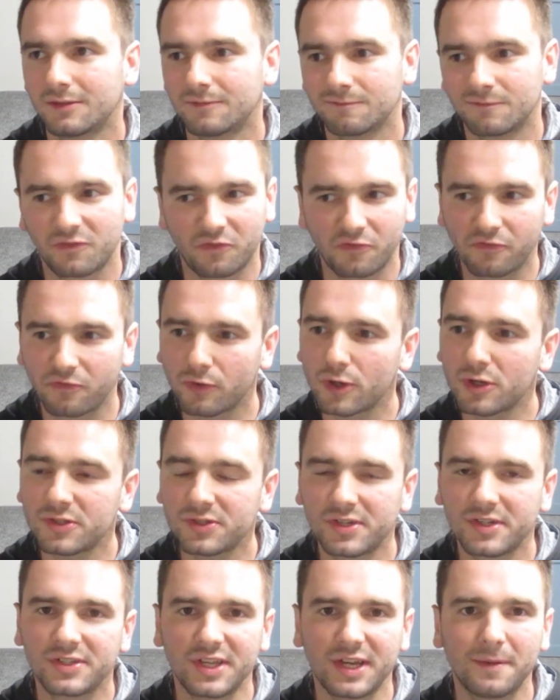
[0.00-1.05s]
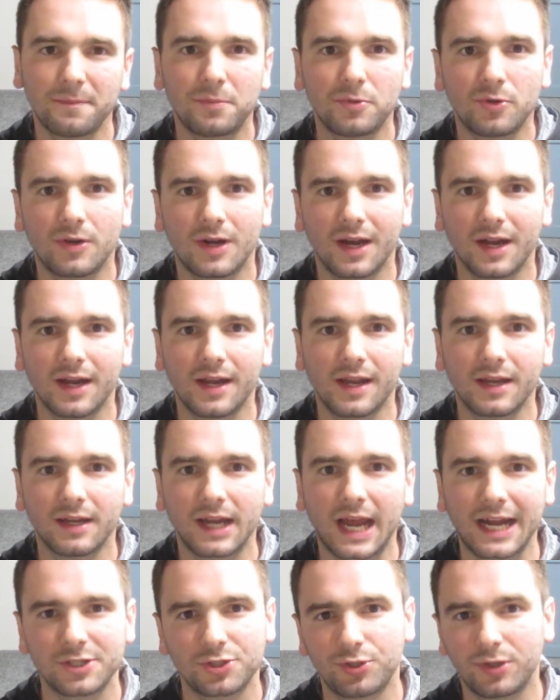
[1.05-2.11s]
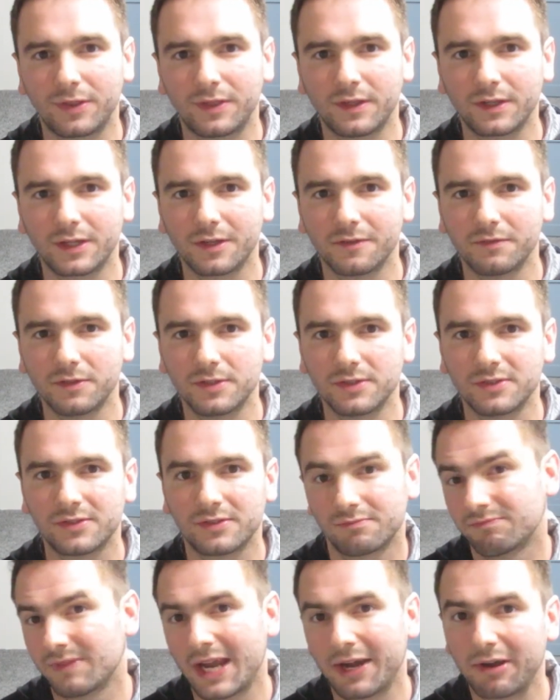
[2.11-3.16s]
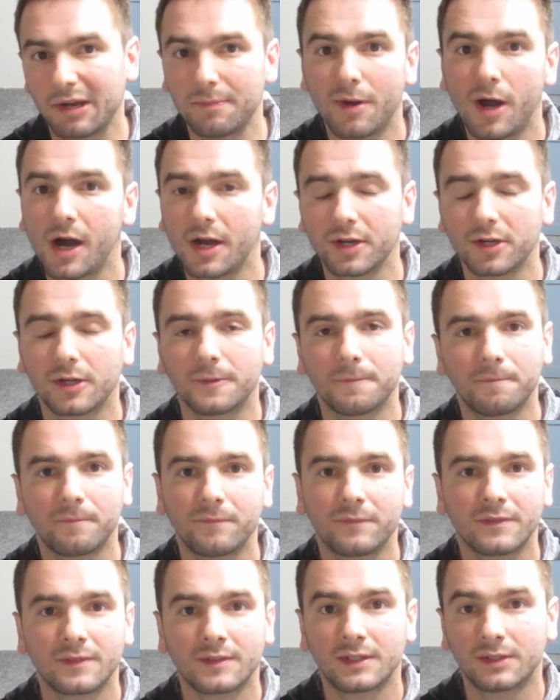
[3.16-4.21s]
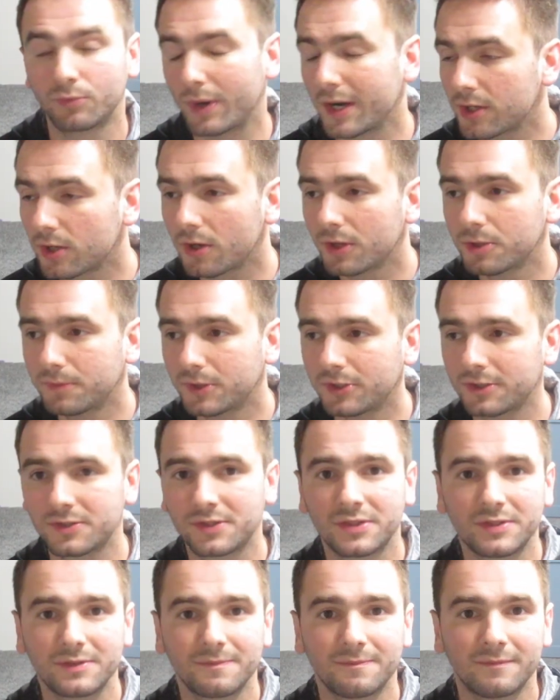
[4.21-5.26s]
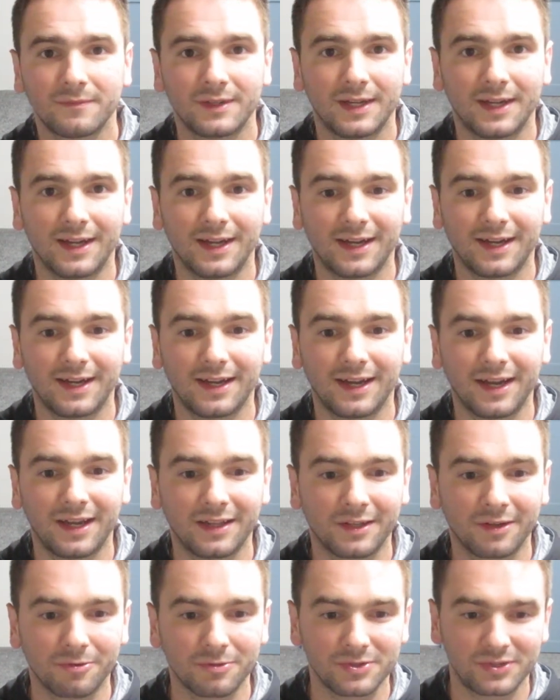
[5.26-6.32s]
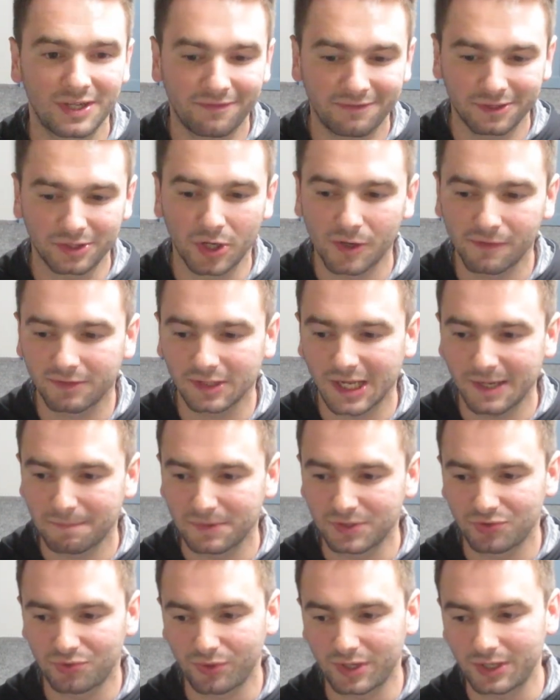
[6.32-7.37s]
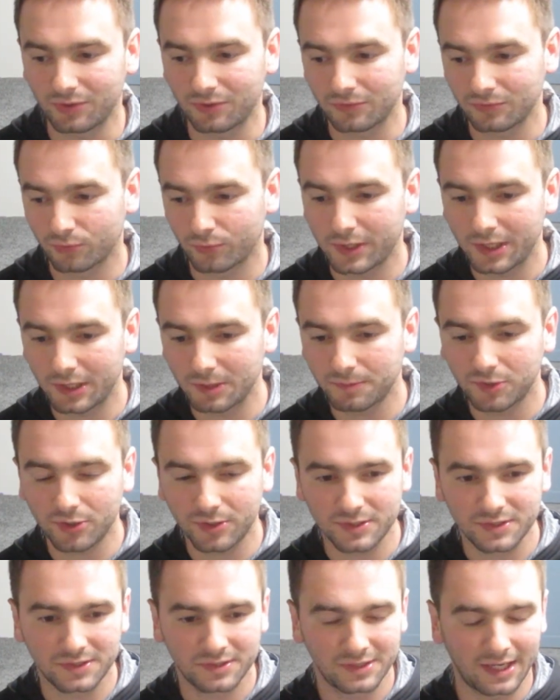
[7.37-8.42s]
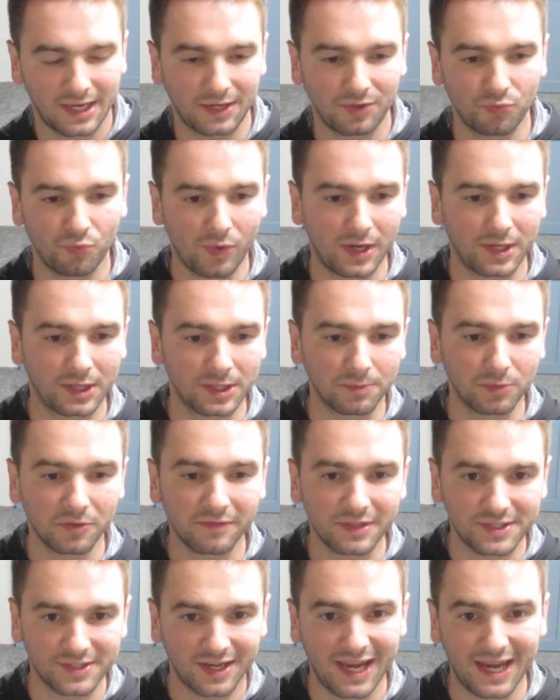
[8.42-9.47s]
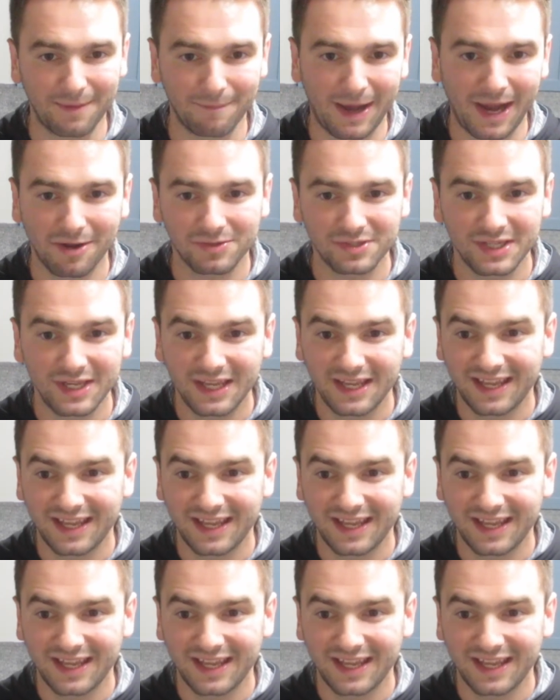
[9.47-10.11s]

first example I actually think of is Harry Potter. Read all the books, and there was definitely overlap between reading the books and when the movies came out.